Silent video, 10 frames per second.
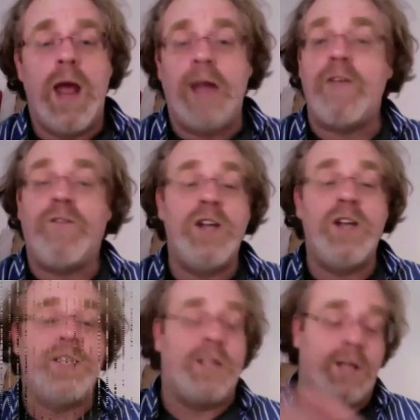and they freeze
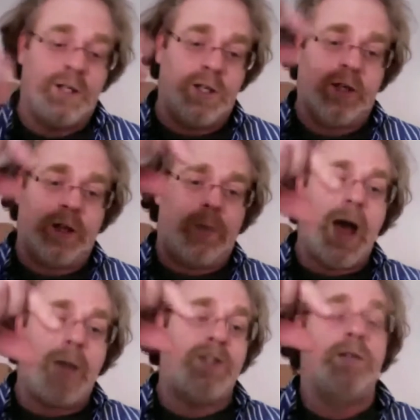it into little
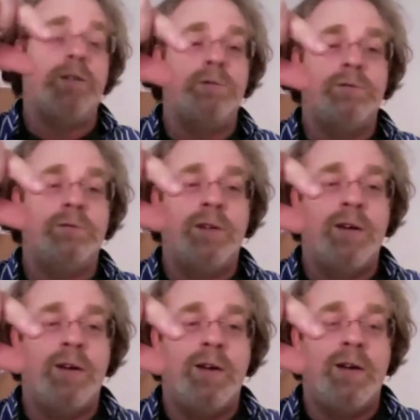pops.
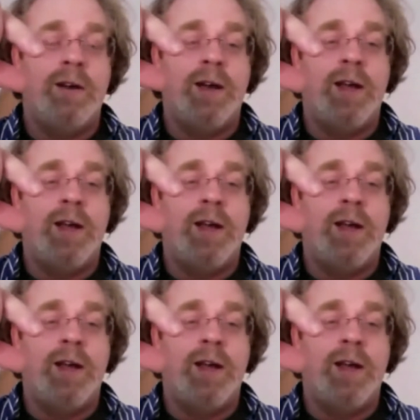And